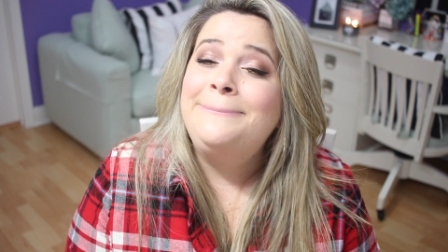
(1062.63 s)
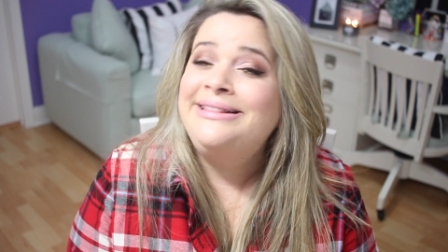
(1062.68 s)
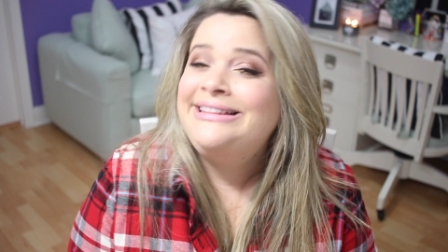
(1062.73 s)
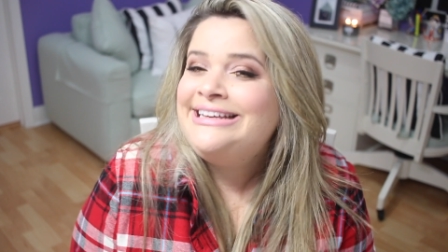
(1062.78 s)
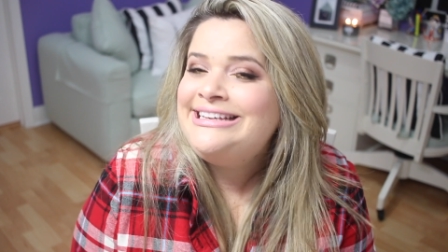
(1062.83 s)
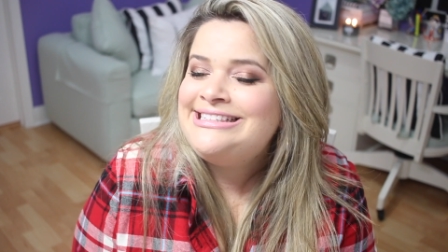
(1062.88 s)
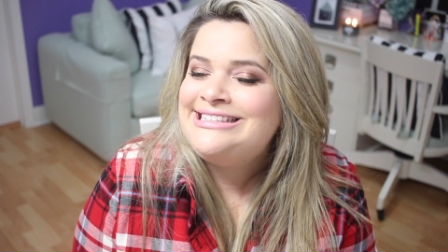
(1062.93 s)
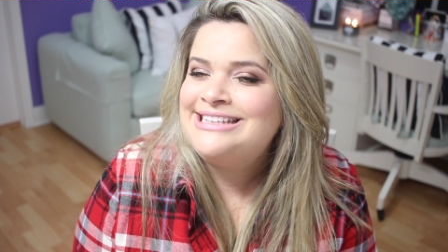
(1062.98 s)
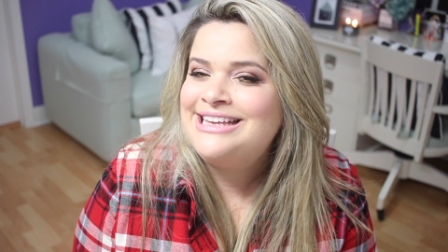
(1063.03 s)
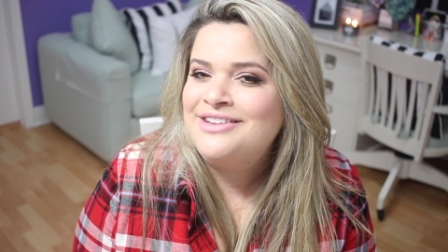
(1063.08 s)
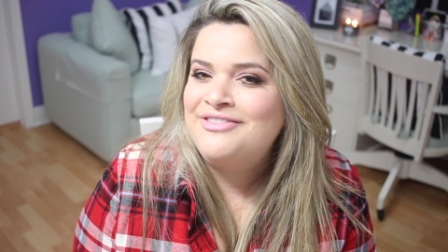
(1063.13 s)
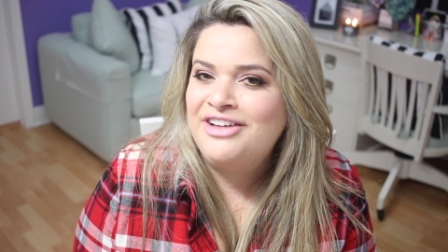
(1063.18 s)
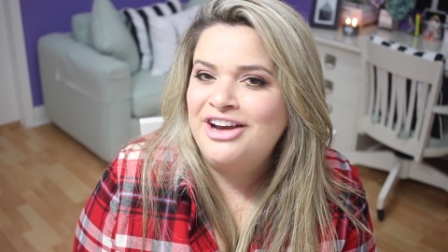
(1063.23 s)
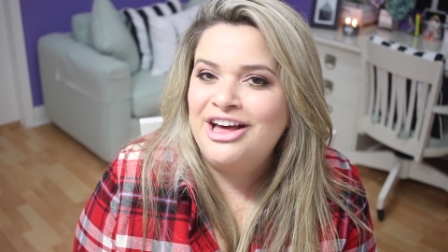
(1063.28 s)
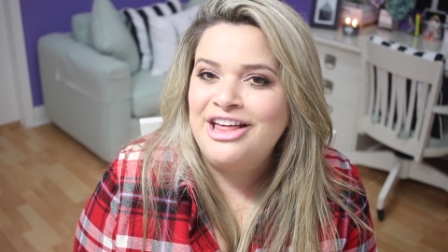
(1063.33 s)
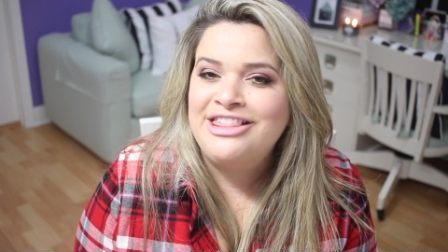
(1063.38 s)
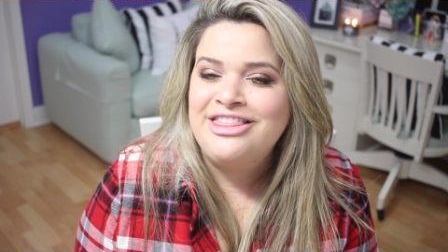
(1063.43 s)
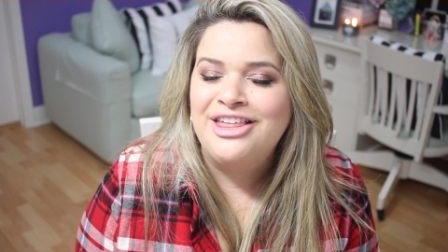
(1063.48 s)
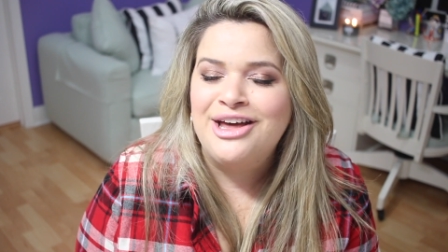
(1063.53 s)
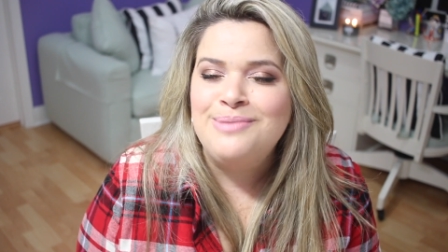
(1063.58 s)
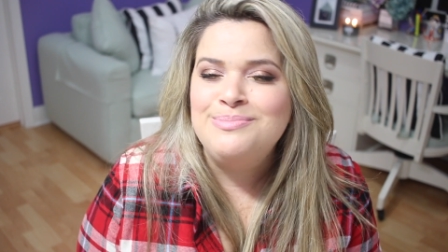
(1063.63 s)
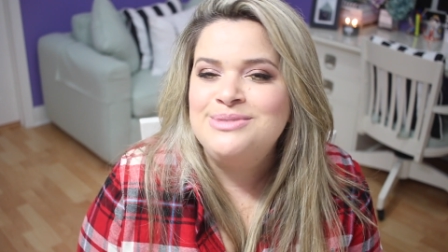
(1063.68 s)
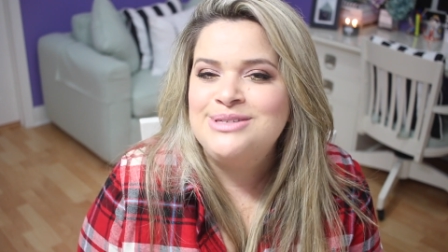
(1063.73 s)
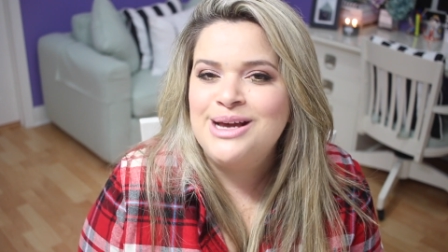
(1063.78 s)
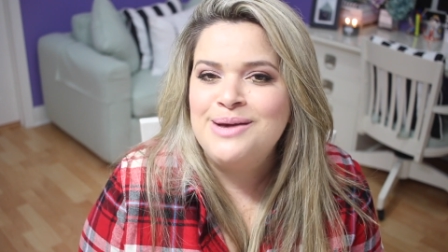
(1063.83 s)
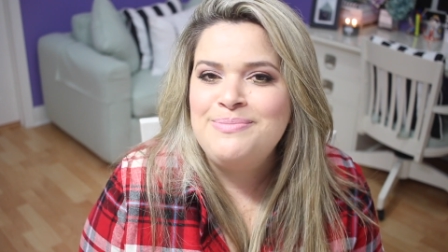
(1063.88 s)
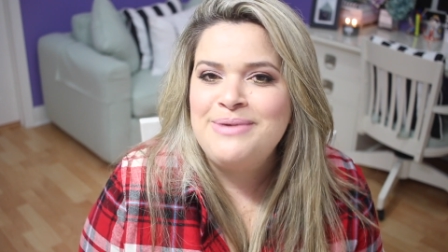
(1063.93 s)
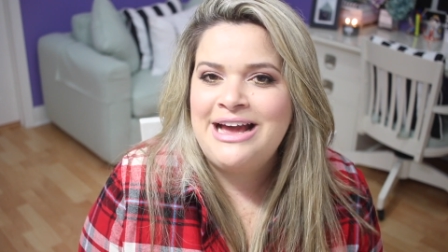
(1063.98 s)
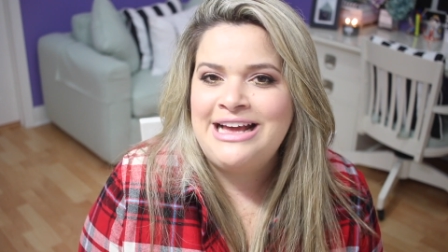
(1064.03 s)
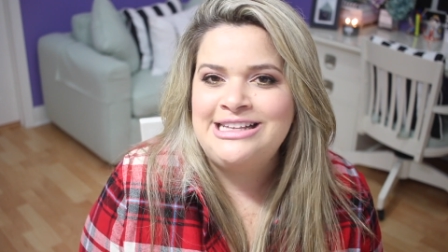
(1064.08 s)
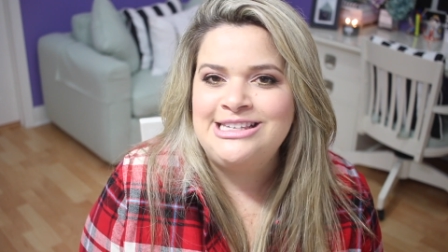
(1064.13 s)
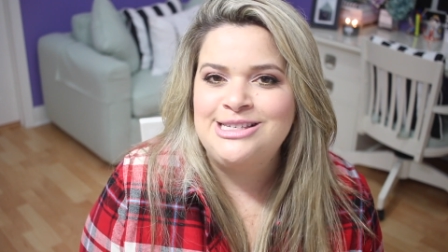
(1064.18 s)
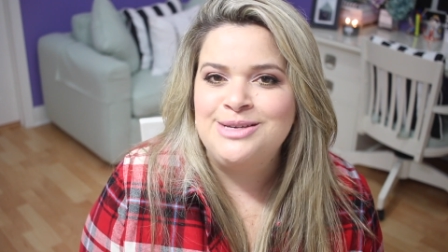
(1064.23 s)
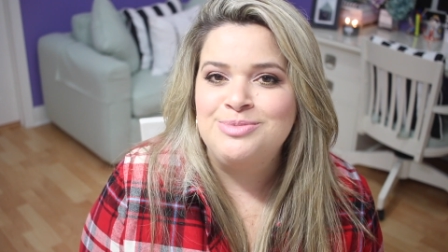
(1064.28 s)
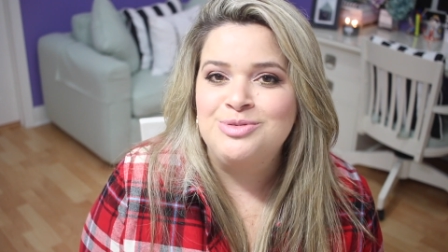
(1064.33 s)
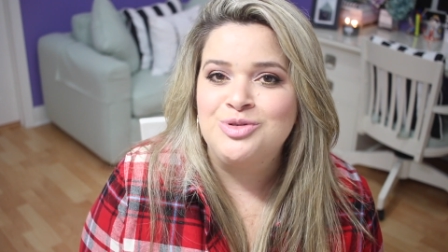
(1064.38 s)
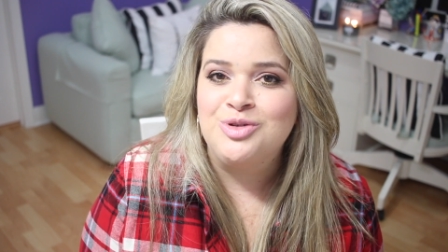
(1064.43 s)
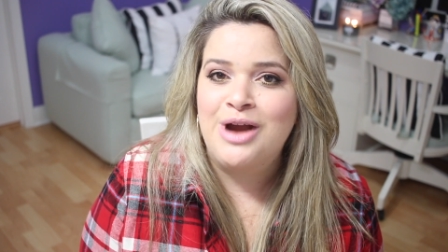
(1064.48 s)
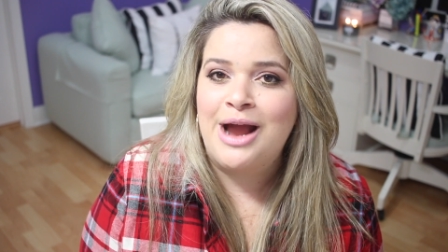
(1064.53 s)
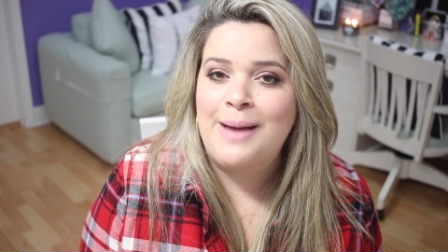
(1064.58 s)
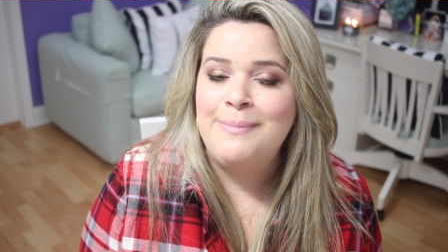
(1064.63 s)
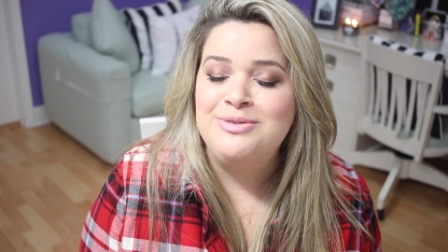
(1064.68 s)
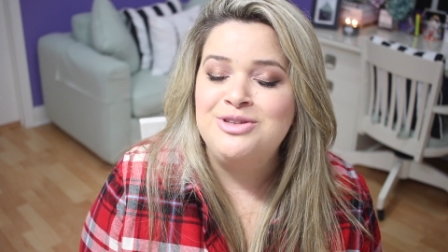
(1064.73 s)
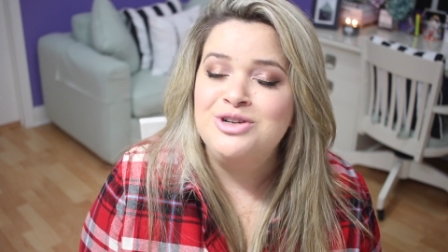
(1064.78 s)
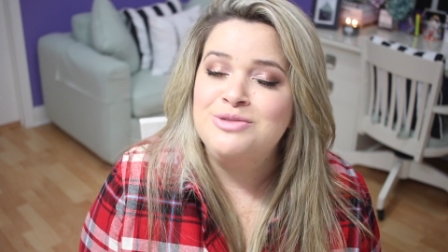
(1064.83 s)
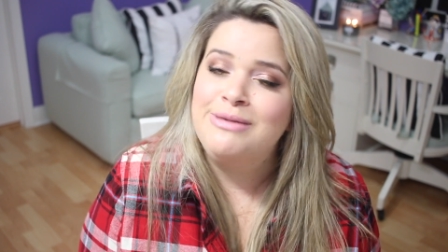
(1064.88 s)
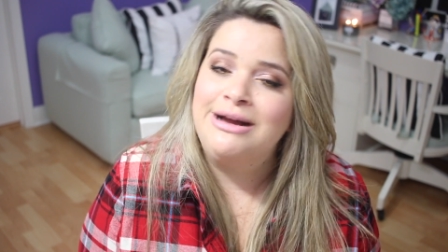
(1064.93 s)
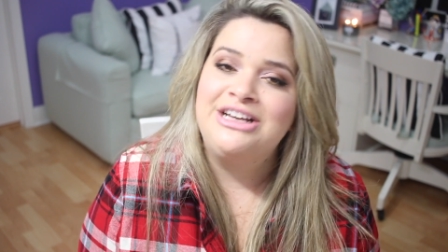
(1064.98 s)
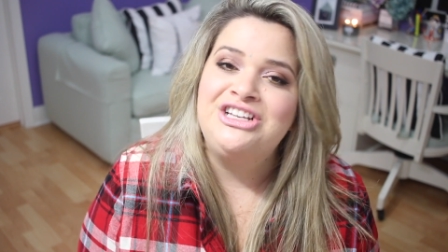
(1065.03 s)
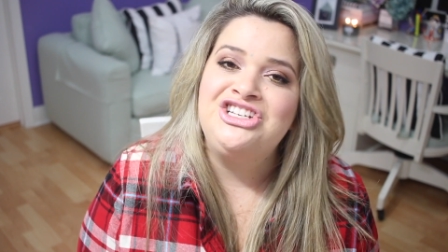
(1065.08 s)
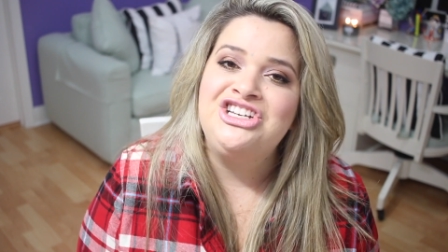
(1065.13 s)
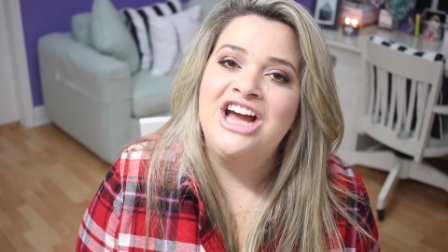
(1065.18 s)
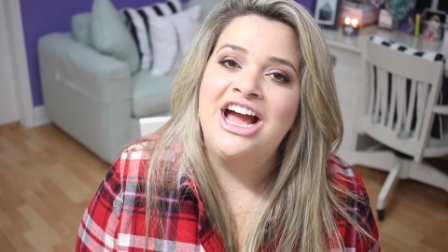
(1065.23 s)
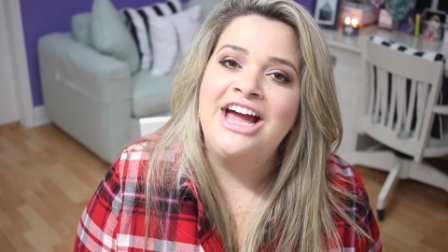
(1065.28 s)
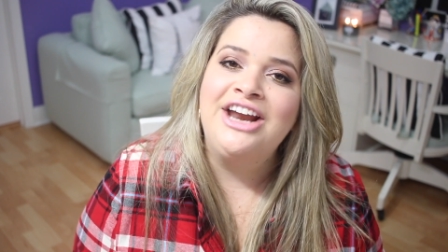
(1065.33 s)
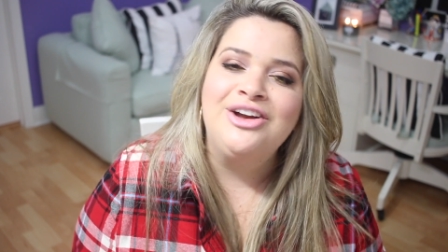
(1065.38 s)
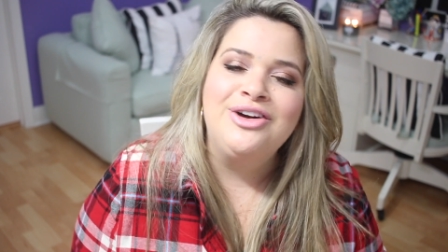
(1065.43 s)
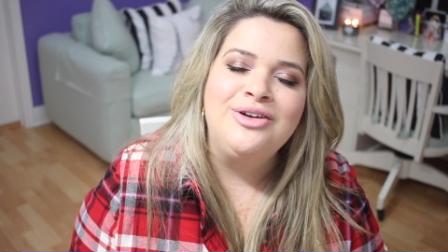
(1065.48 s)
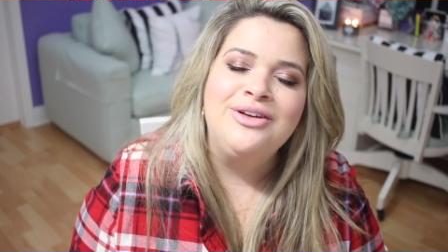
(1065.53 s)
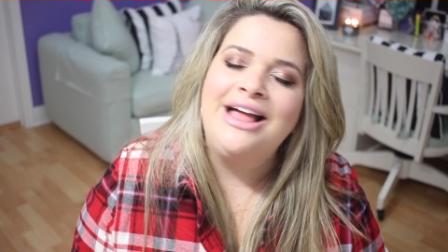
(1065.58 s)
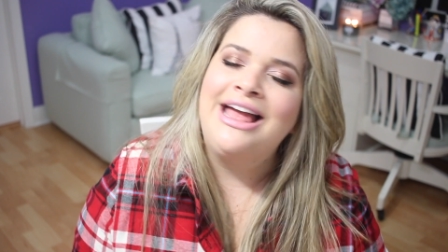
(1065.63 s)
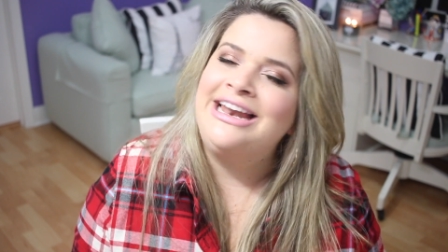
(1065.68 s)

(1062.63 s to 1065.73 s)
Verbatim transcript: please give it a thumbs up and subscribe to my channel.